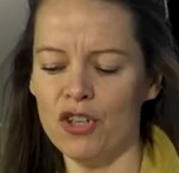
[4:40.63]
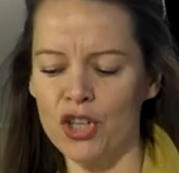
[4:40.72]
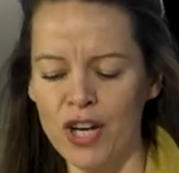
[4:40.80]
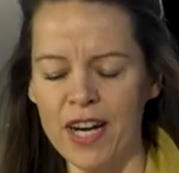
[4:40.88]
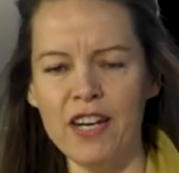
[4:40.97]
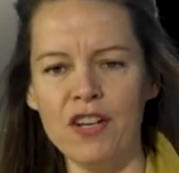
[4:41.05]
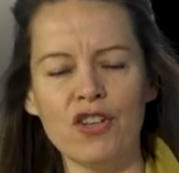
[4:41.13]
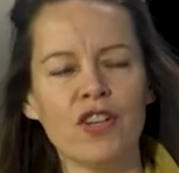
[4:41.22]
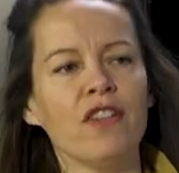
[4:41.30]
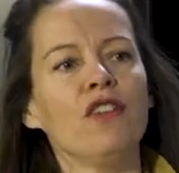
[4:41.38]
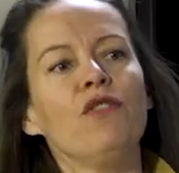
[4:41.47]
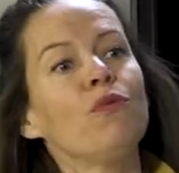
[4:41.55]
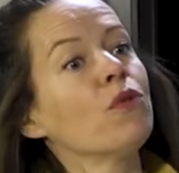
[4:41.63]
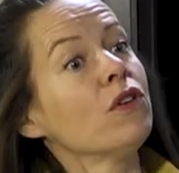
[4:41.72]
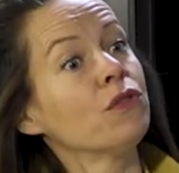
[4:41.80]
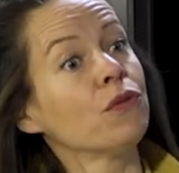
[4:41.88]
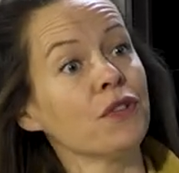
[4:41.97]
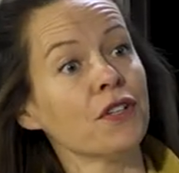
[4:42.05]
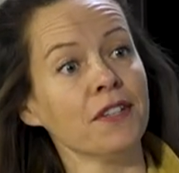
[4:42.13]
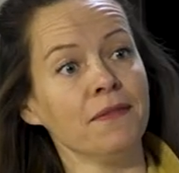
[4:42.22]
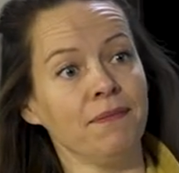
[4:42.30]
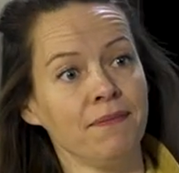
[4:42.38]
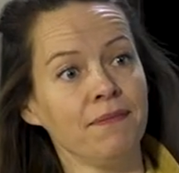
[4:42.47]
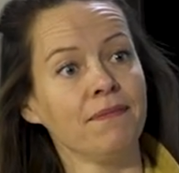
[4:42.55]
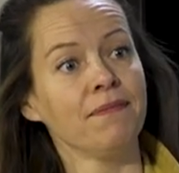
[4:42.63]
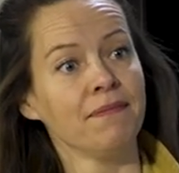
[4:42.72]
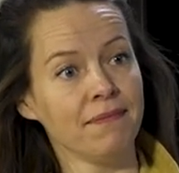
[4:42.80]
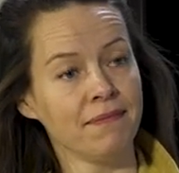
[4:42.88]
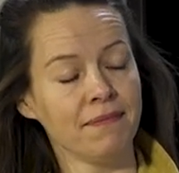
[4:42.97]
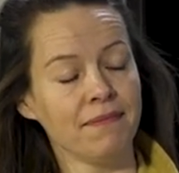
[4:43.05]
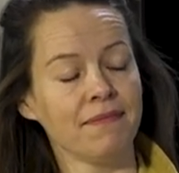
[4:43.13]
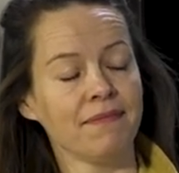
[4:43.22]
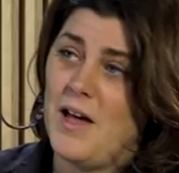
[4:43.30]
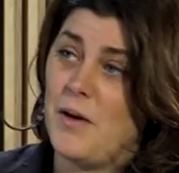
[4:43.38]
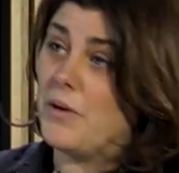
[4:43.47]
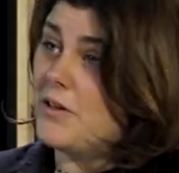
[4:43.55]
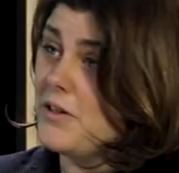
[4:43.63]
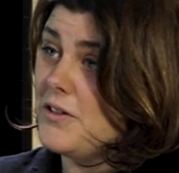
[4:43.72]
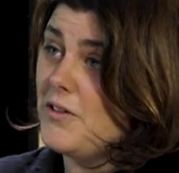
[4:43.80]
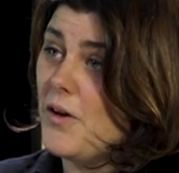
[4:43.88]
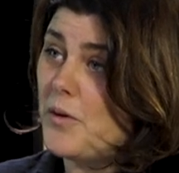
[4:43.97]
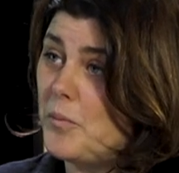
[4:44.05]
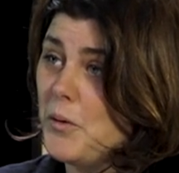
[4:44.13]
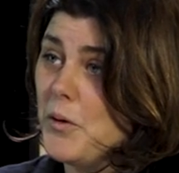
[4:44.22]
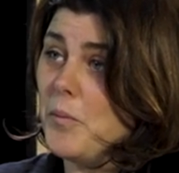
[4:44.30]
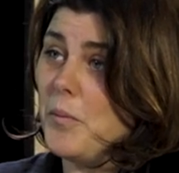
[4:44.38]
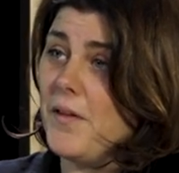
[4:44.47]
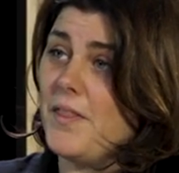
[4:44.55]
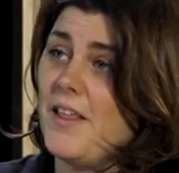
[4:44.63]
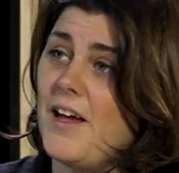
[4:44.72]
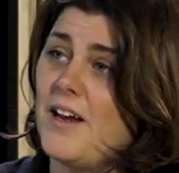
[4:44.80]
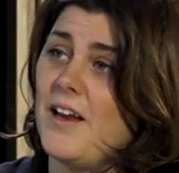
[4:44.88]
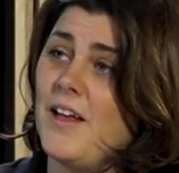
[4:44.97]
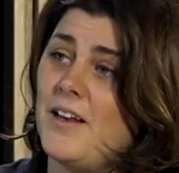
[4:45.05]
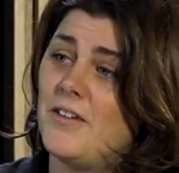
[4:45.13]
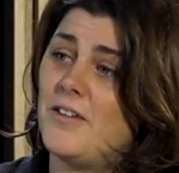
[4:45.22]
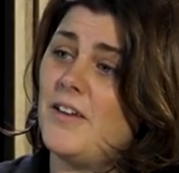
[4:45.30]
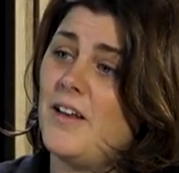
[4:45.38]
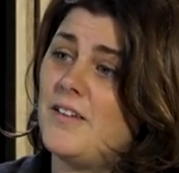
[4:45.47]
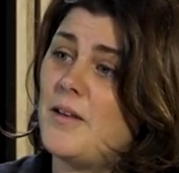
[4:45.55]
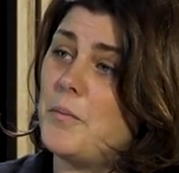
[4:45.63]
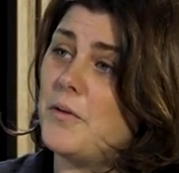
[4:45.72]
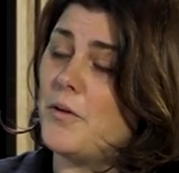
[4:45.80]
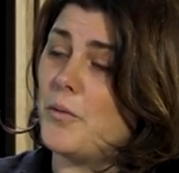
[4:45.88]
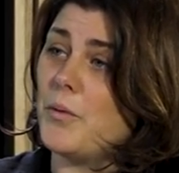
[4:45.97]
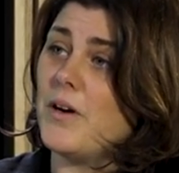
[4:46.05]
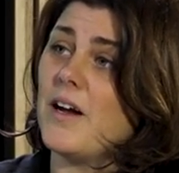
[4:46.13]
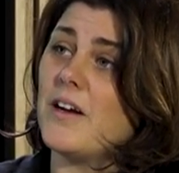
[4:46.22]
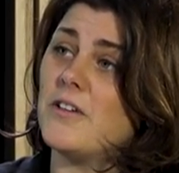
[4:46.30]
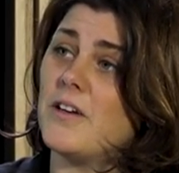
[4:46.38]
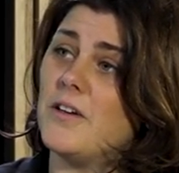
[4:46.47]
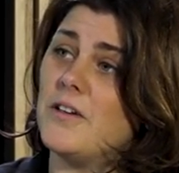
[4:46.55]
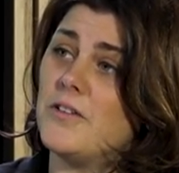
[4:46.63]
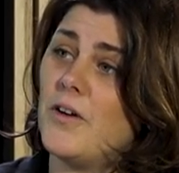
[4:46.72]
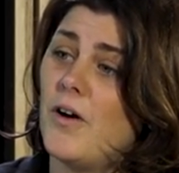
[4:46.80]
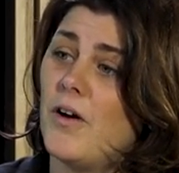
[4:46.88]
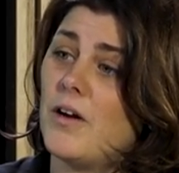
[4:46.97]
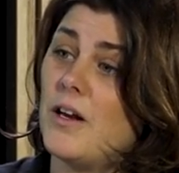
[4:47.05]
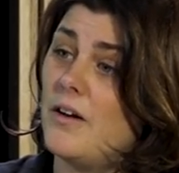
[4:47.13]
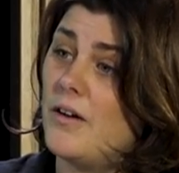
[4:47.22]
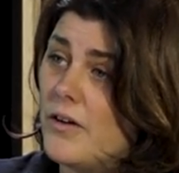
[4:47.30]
Change and the New World Order. Mm. We're going to talk more about that. And today's episode, we're actually going to talk and